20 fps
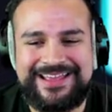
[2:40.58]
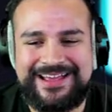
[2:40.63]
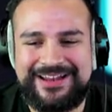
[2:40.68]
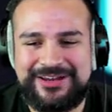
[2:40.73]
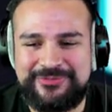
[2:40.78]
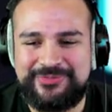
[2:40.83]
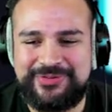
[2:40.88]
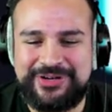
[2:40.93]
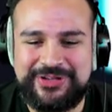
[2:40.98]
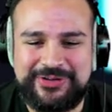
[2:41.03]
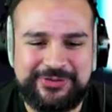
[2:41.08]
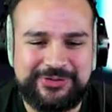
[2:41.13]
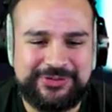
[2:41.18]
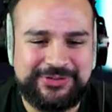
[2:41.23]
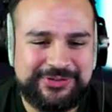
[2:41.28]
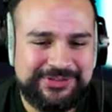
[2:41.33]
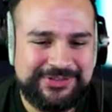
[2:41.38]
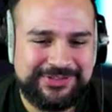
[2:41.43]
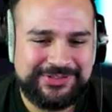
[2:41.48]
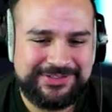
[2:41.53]
looked pretty cool.
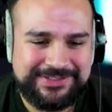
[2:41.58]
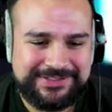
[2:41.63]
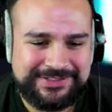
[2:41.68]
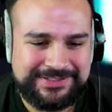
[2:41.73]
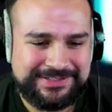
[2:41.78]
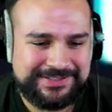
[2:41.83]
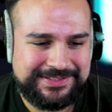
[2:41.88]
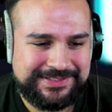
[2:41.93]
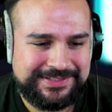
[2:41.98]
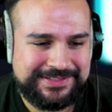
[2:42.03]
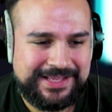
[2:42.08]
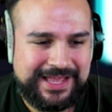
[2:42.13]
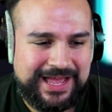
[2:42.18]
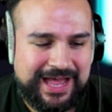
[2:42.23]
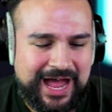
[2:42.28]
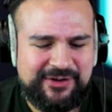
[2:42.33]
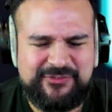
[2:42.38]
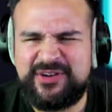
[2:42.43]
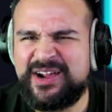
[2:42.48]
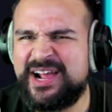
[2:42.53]

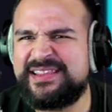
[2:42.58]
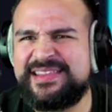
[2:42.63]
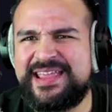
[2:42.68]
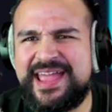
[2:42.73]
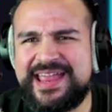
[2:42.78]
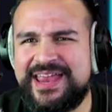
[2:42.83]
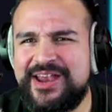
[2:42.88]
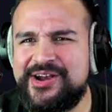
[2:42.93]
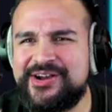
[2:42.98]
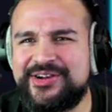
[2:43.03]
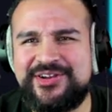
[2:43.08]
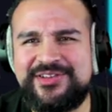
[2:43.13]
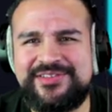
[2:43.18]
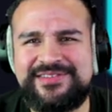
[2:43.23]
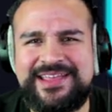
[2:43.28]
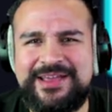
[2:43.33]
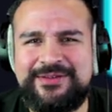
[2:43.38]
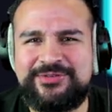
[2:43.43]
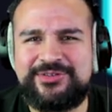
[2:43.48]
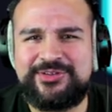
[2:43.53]
I forgot that
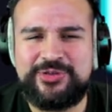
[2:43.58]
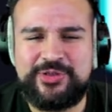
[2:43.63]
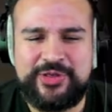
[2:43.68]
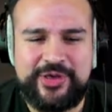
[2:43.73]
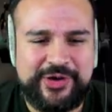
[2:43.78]
character's name.